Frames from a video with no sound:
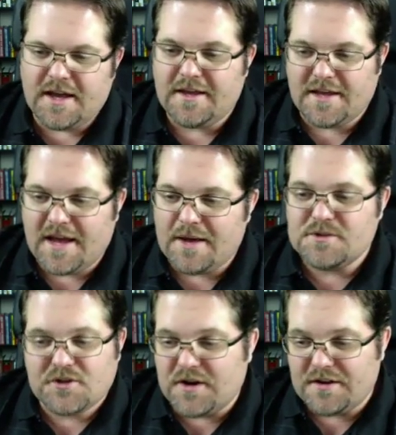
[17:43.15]
I
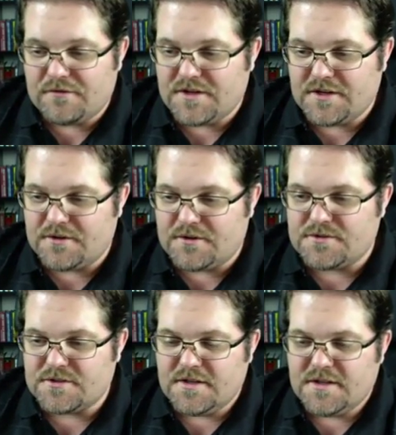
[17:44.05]
was creating
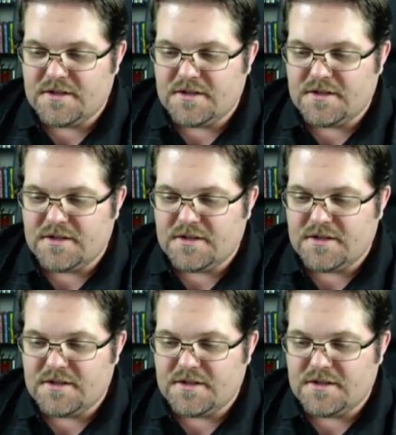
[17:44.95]
videos,